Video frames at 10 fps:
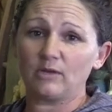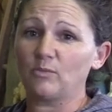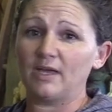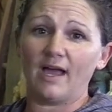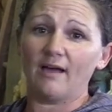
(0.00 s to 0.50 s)

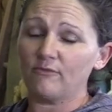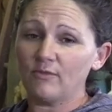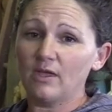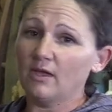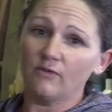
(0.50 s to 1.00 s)
And we have
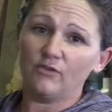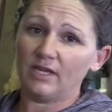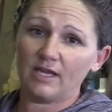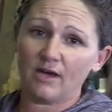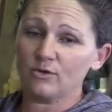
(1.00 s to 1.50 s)

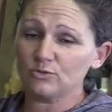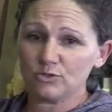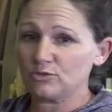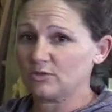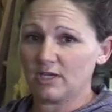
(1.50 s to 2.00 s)

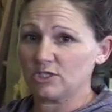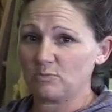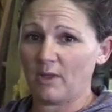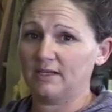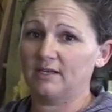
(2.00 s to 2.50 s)
videos
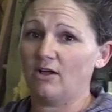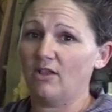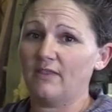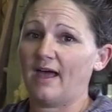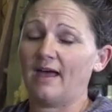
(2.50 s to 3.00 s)
explaining
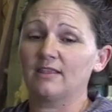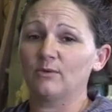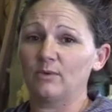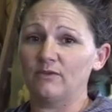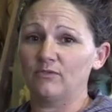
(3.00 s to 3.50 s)
all that
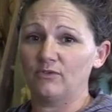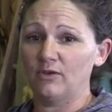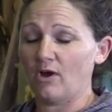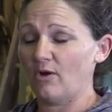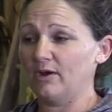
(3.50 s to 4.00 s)
that we've
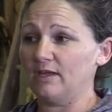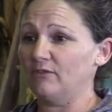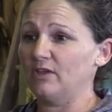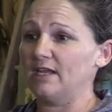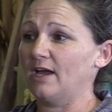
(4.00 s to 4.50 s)
already
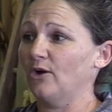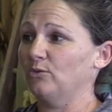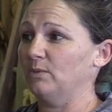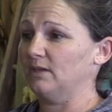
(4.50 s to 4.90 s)
videoed.